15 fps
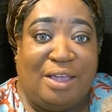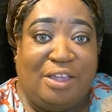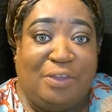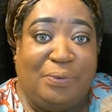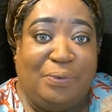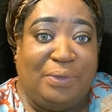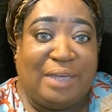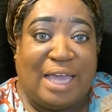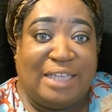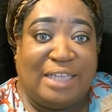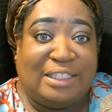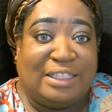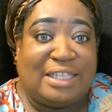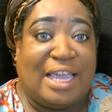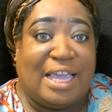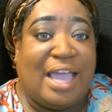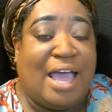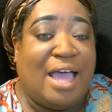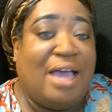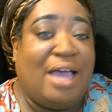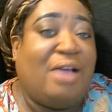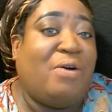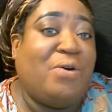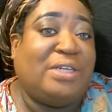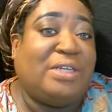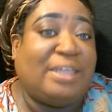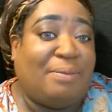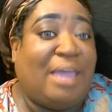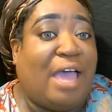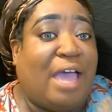you would like to say or
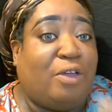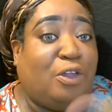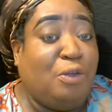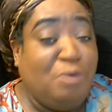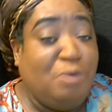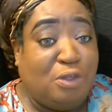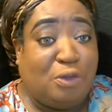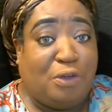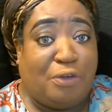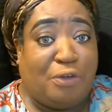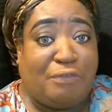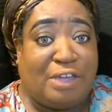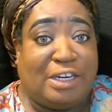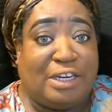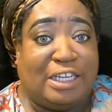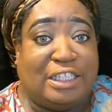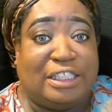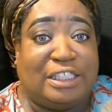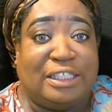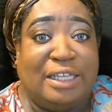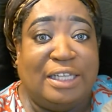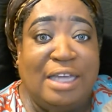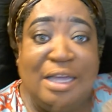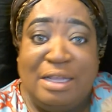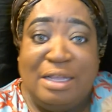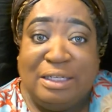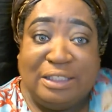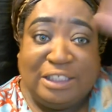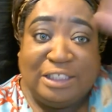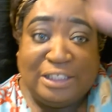tell me how you do your foundation,
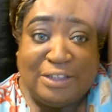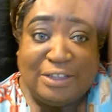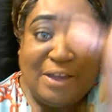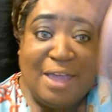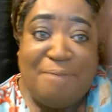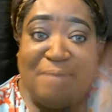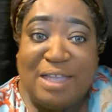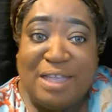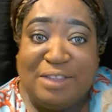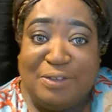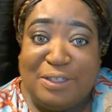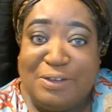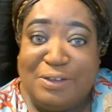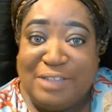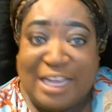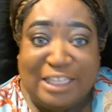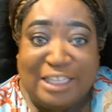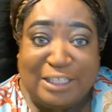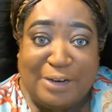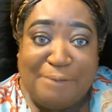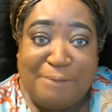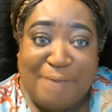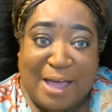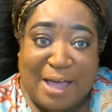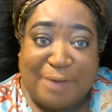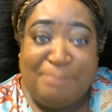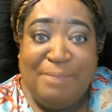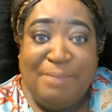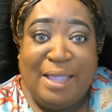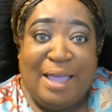just go ahead and make those notations on the bottom.